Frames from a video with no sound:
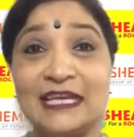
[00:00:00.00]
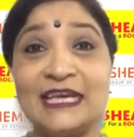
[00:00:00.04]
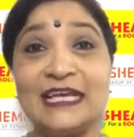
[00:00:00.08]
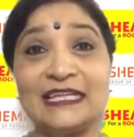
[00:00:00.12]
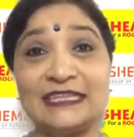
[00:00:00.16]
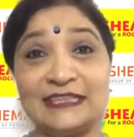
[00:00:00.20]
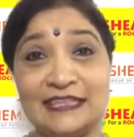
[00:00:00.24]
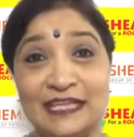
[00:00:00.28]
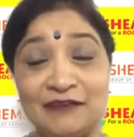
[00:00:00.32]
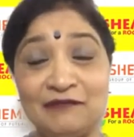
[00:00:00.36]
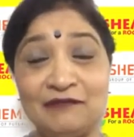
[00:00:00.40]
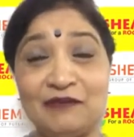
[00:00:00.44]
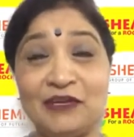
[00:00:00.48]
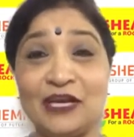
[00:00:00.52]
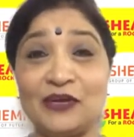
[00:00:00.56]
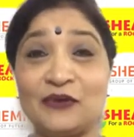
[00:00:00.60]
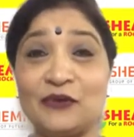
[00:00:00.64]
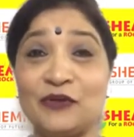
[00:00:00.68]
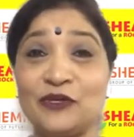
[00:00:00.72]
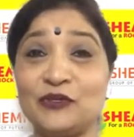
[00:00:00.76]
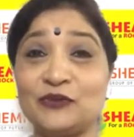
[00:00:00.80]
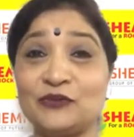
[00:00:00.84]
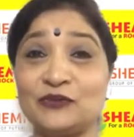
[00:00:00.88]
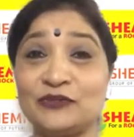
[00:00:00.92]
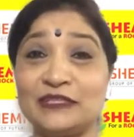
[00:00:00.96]
Then we are going
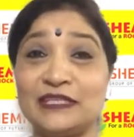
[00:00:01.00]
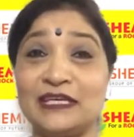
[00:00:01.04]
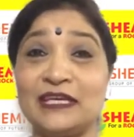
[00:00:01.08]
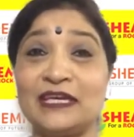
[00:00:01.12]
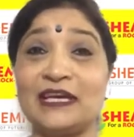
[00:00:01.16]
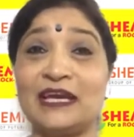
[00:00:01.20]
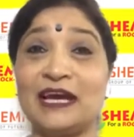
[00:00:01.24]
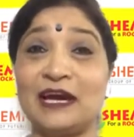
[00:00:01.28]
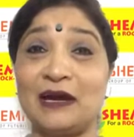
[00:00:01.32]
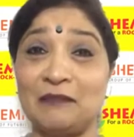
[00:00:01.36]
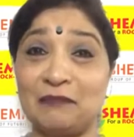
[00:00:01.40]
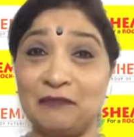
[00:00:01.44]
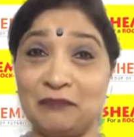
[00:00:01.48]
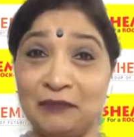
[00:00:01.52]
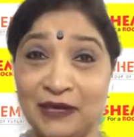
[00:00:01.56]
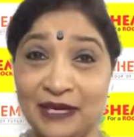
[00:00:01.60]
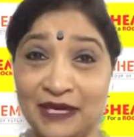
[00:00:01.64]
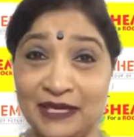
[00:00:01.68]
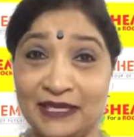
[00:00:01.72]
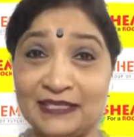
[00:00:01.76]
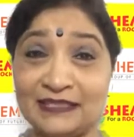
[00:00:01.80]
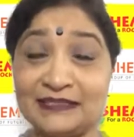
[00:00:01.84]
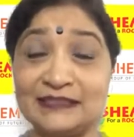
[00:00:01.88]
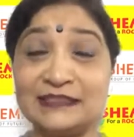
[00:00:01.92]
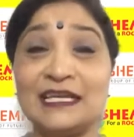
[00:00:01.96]
to say our
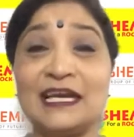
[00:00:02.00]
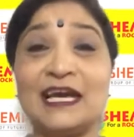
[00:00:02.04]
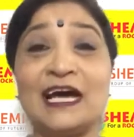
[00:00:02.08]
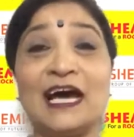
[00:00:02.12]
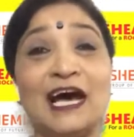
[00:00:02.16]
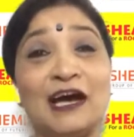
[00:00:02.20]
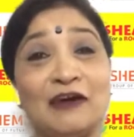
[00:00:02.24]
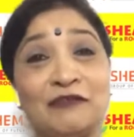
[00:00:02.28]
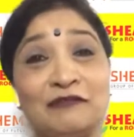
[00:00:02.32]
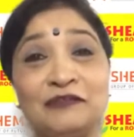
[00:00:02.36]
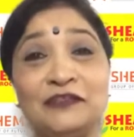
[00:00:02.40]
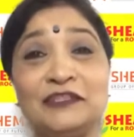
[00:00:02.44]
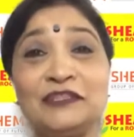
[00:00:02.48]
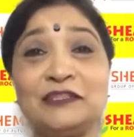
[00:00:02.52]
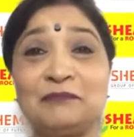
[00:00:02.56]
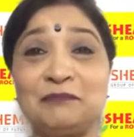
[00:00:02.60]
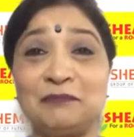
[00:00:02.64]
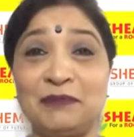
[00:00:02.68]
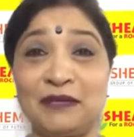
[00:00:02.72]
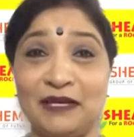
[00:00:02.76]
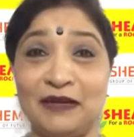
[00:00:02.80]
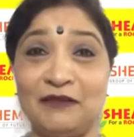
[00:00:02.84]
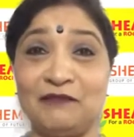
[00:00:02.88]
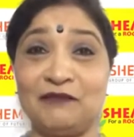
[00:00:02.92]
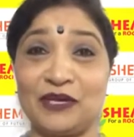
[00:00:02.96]
prayers. After the
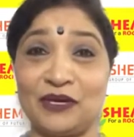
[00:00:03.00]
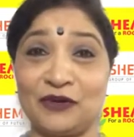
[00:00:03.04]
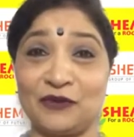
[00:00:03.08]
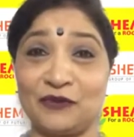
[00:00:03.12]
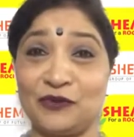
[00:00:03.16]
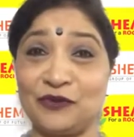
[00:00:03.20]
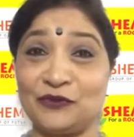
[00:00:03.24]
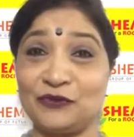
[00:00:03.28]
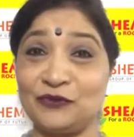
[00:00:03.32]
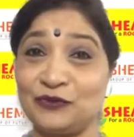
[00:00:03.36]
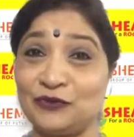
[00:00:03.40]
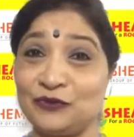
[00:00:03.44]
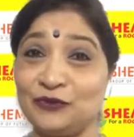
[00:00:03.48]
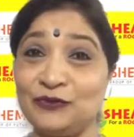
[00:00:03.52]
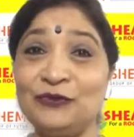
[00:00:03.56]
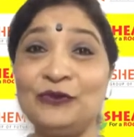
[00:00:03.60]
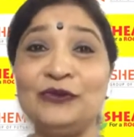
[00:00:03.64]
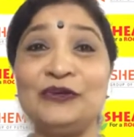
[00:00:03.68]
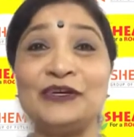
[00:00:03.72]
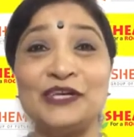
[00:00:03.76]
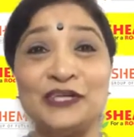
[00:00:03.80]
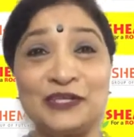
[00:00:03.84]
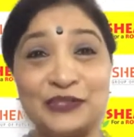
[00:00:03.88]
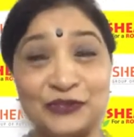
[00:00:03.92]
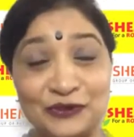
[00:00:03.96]
prayer, we are going to do
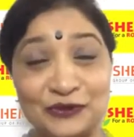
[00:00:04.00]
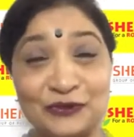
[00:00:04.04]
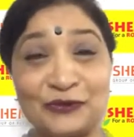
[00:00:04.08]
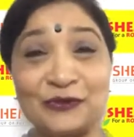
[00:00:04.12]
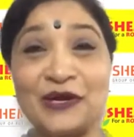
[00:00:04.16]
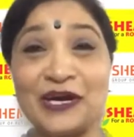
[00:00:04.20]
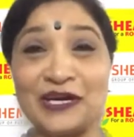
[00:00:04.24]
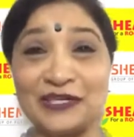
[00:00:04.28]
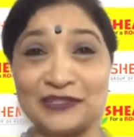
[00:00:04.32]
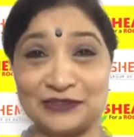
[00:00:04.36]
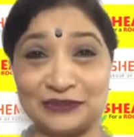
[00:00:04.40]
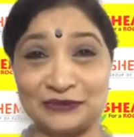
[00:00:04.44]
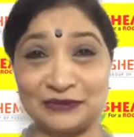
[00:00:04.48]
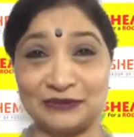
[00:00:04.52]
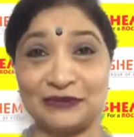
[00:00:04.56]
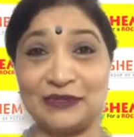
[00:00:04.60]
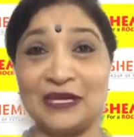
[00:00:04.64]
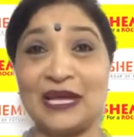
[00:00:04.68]
yoga too.